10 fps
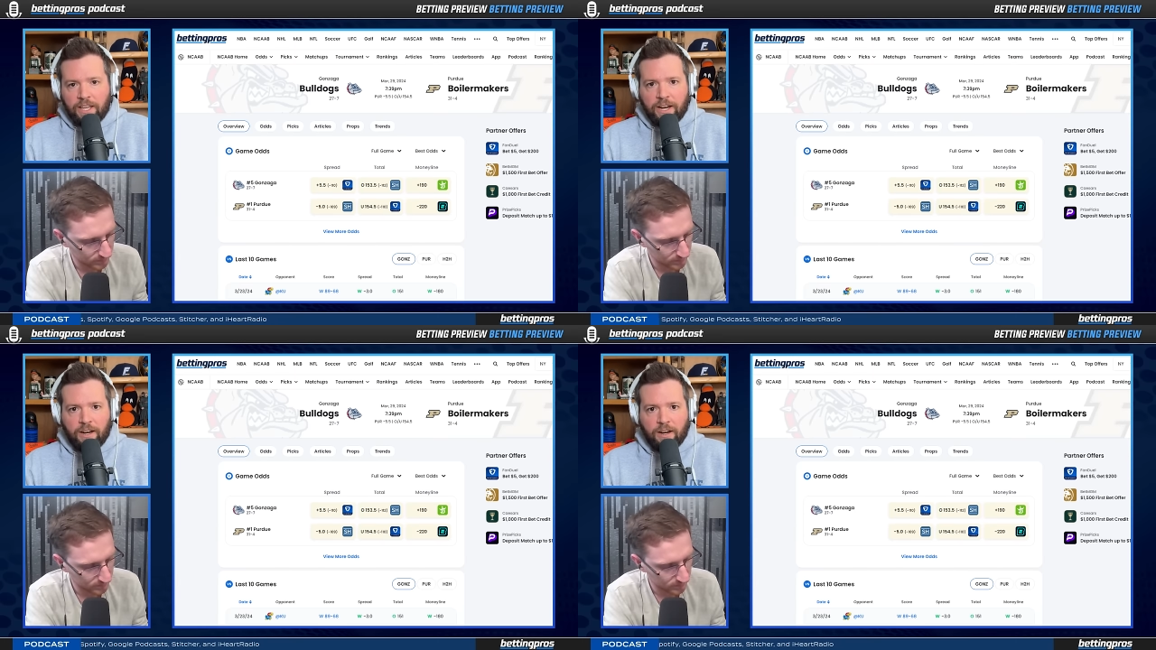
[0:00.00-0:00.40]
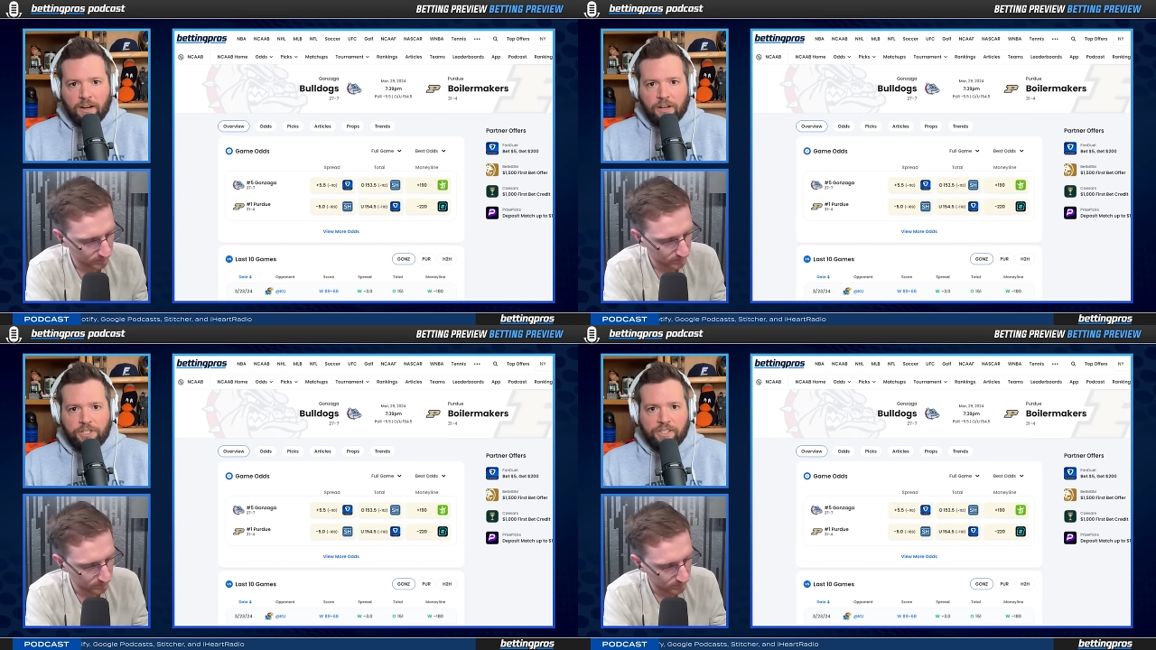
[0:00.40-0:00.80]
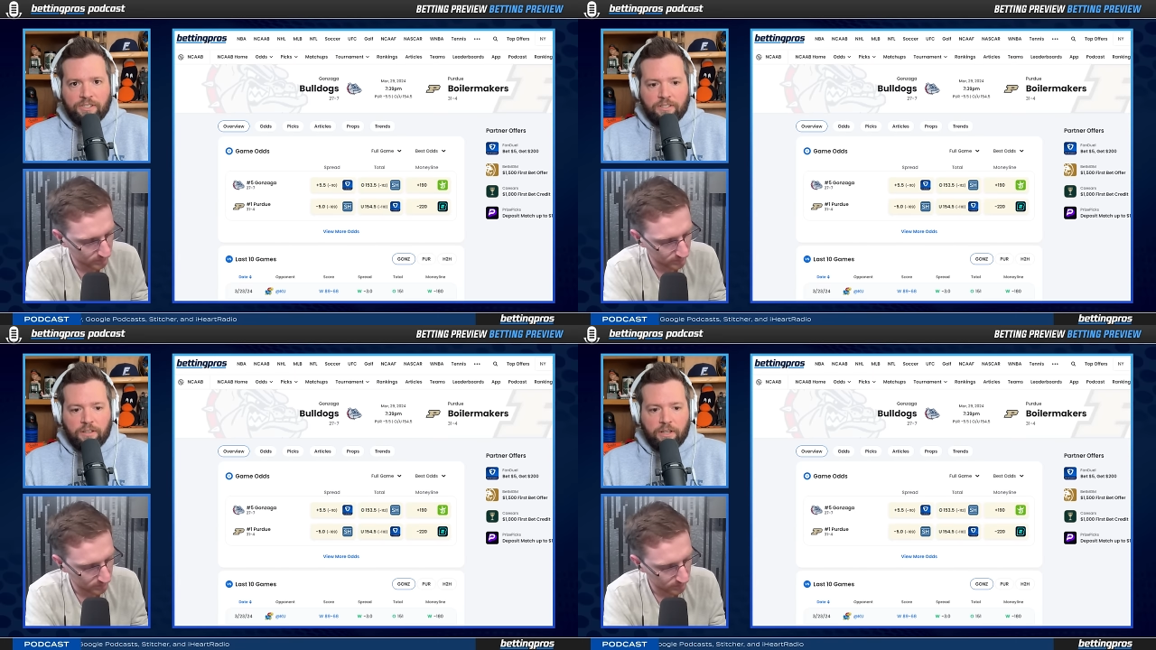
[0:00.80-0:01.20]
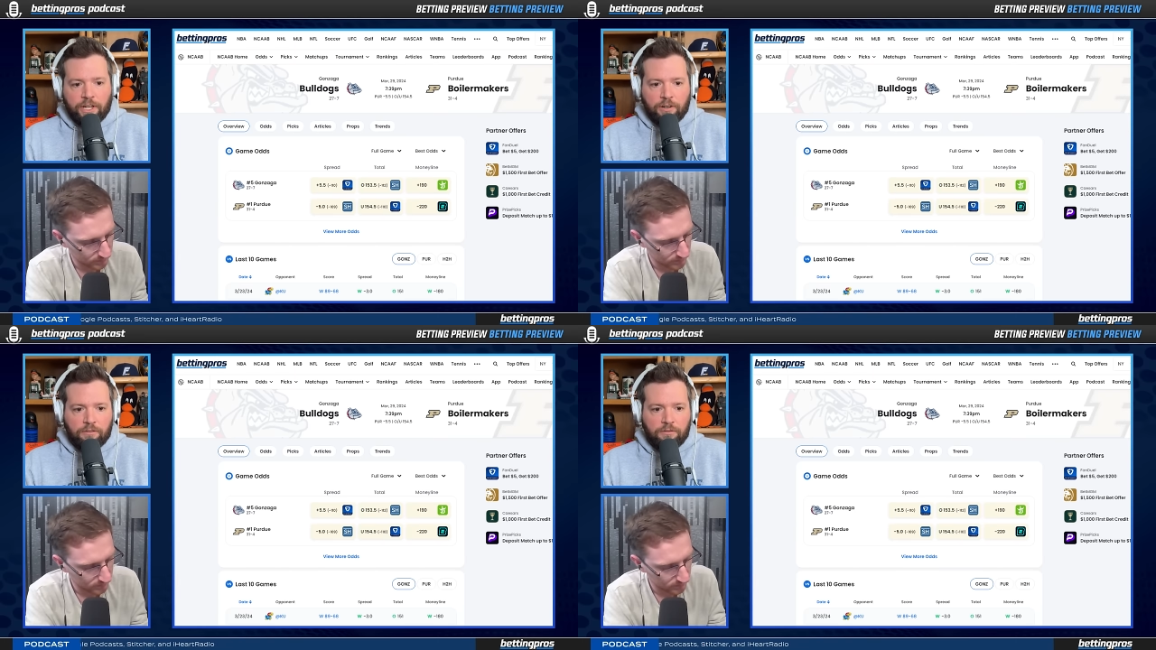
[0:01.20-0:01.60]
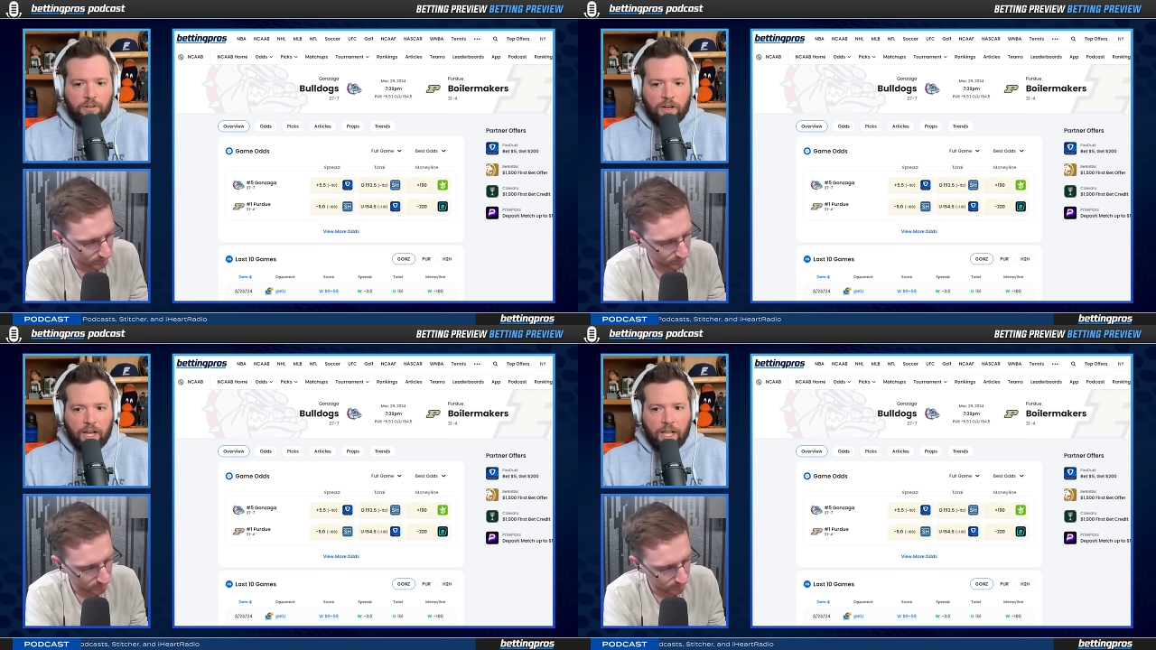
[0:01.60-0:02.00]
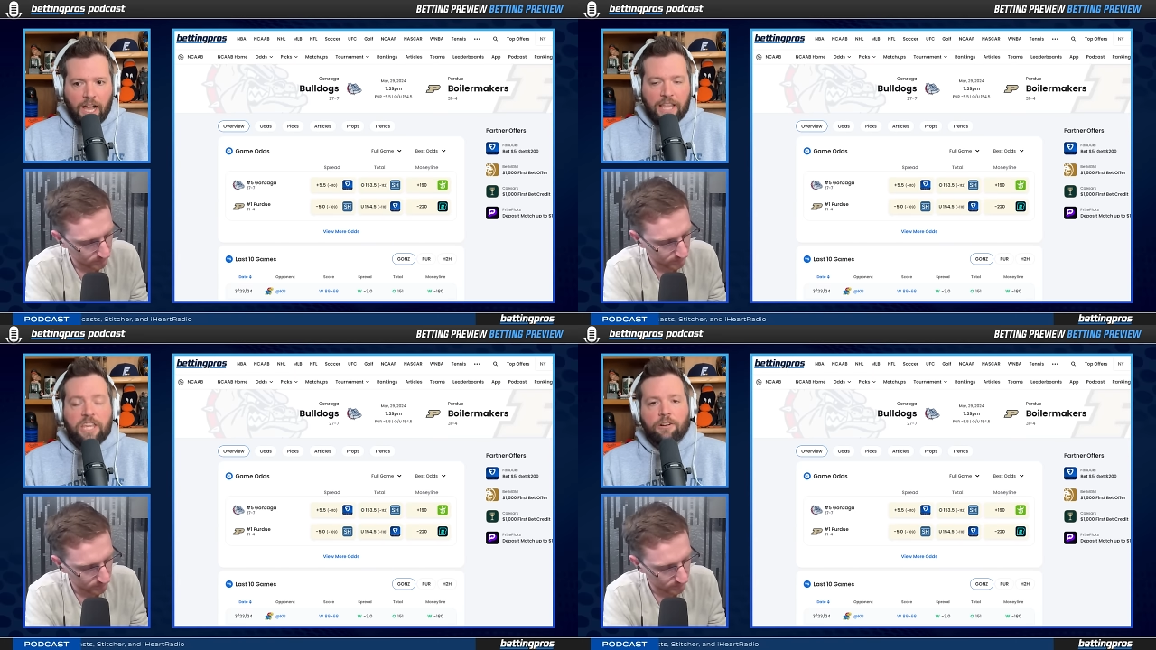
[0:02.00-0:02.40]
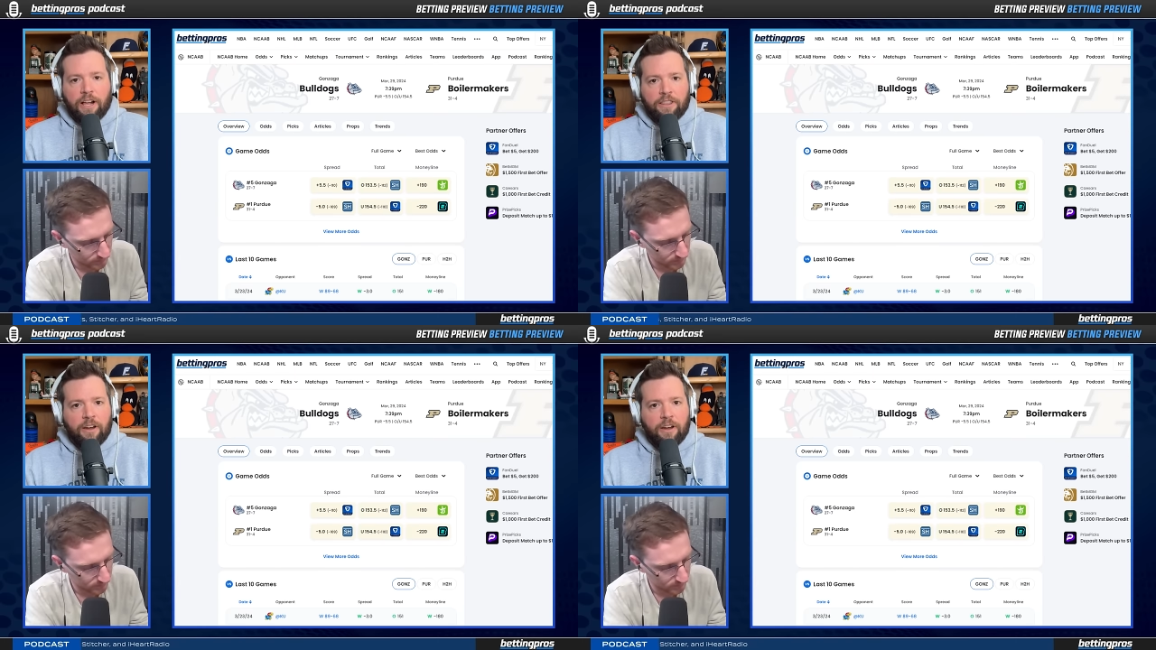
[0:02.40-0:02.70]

Speaker 1: they are just, you know, I think you're right.